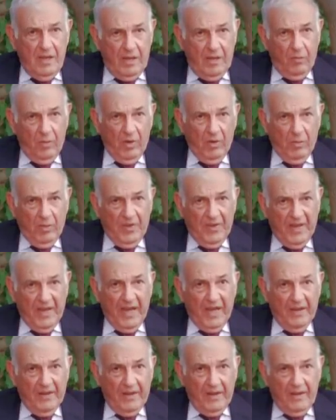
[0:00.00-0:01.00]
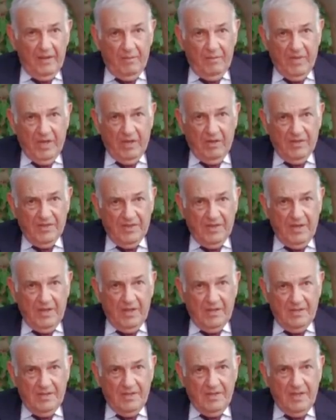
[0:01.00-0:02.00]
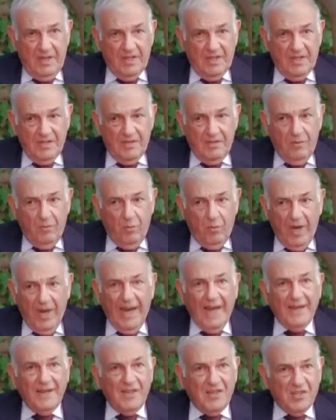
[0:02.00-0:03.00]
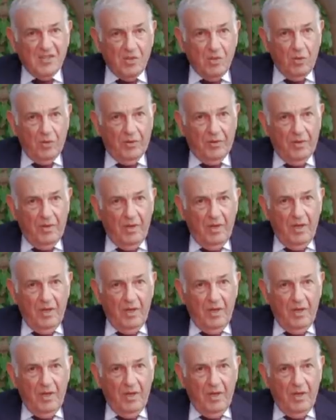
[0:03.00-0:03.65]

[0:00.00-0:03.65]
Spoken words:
one with the other, because it's well understood